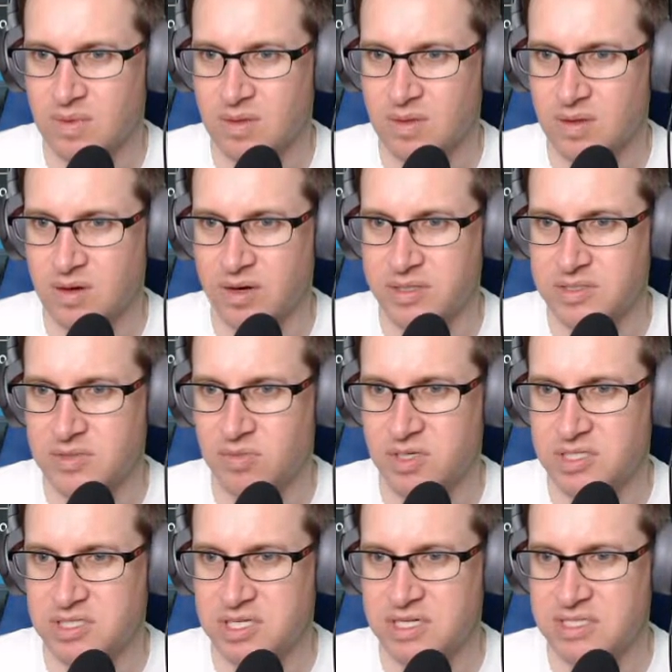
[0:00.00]
All right, so we're
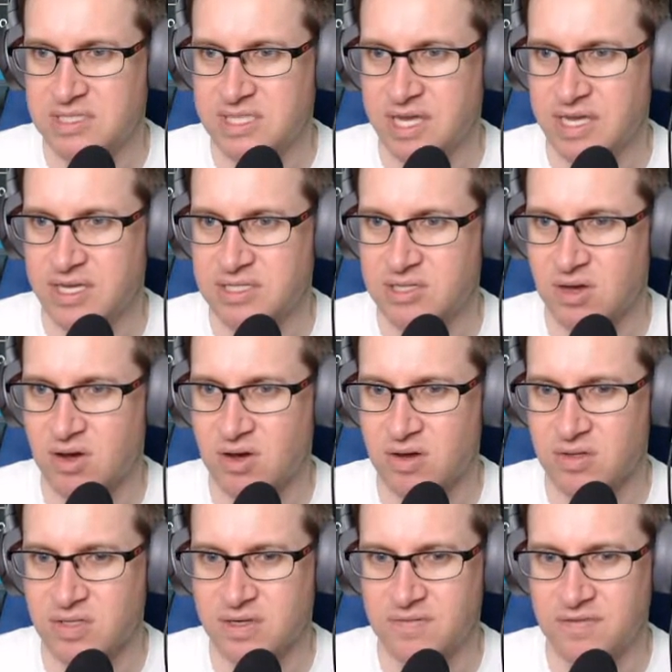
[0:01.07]
just going to say it's
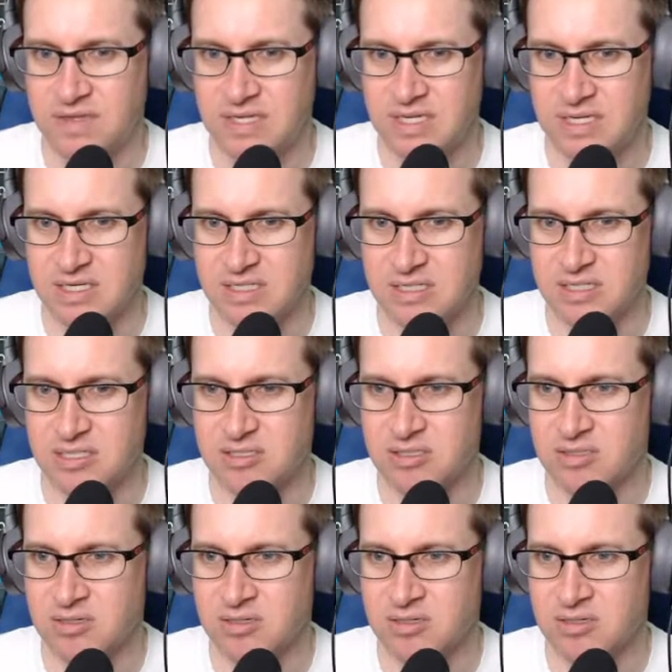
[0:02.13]
all of these.